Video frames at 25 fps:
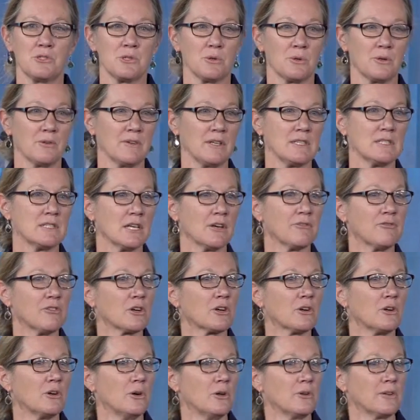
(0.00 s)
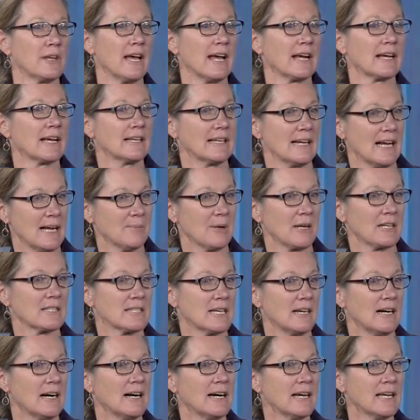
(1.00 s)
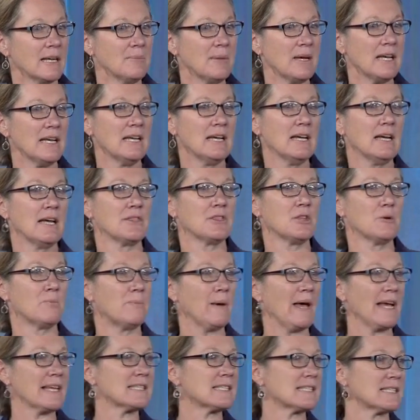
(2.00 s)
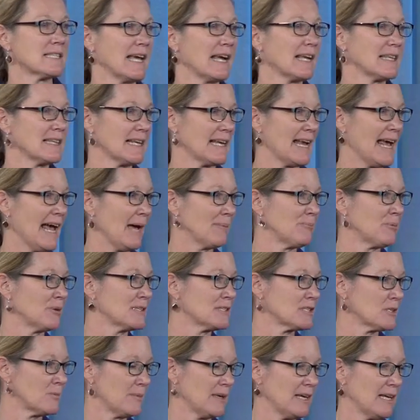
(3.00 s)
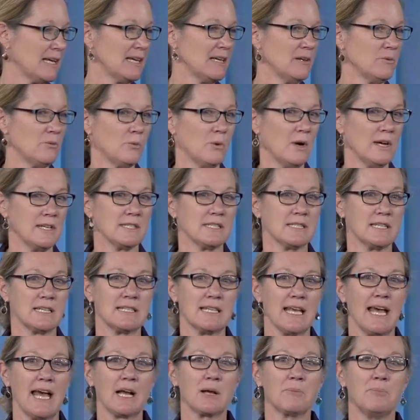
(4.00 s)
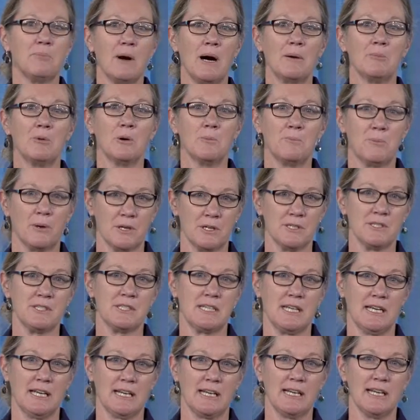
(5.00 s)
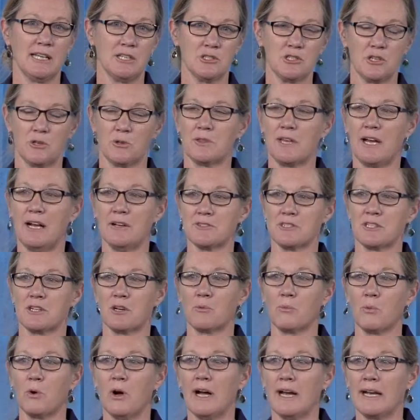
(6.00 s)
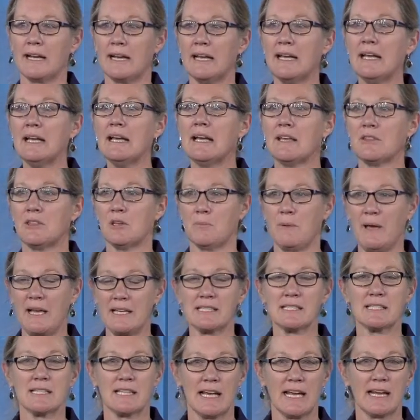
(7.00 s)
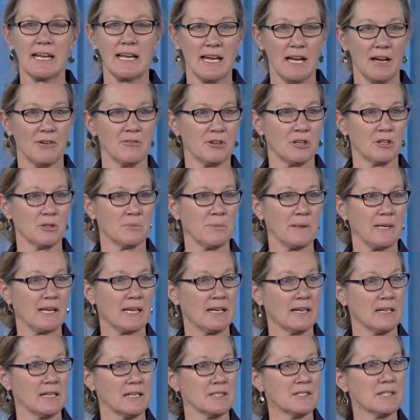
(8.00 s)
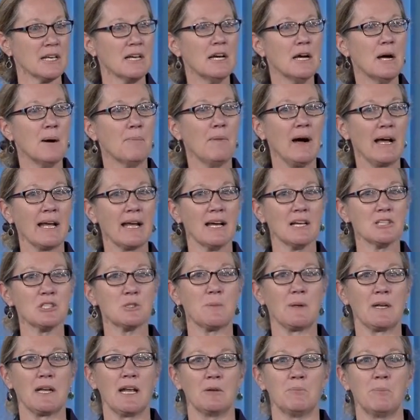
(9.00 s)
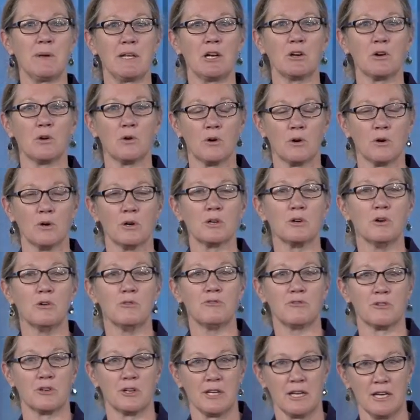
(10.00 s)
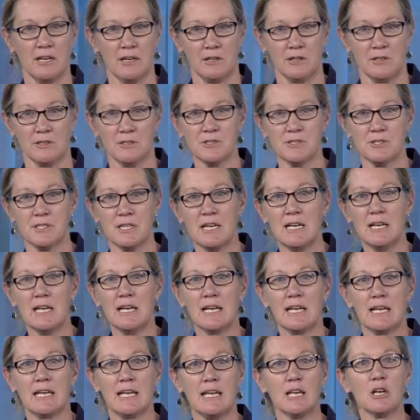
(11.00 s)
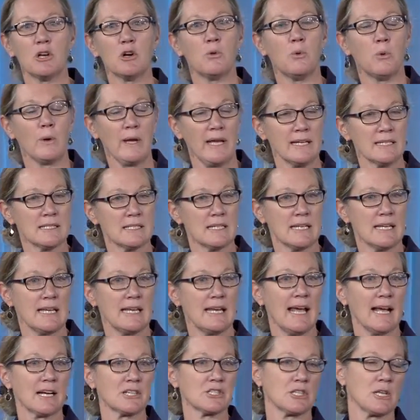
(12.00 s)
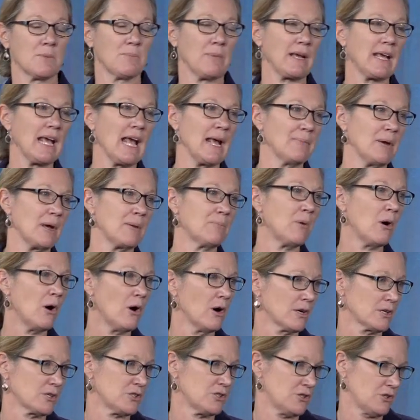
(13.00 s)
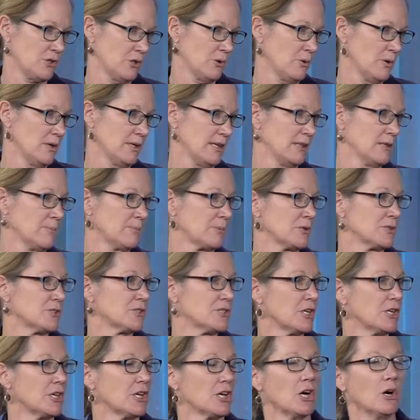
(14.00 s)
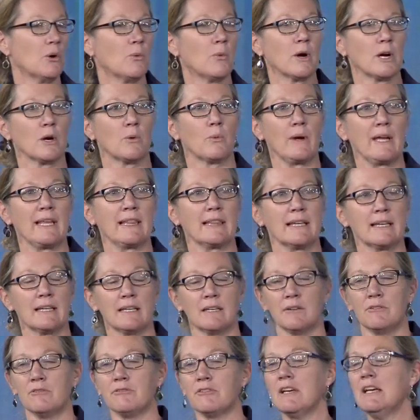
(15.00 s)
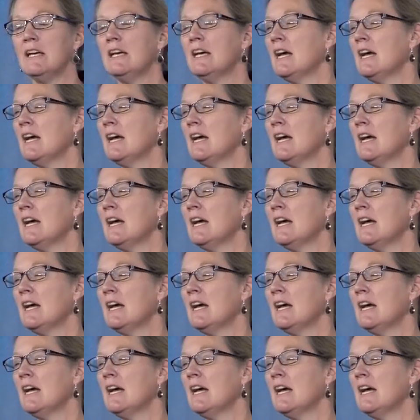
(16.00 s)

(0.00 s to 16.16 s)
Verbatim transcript: sort of a difficult economic time, the best thing that happened to me was the tech bubble bursting in 2001. The best thing ever, because my husband had been at Oracle for years. He quit. He actually became a park steward in the Presidio where we live.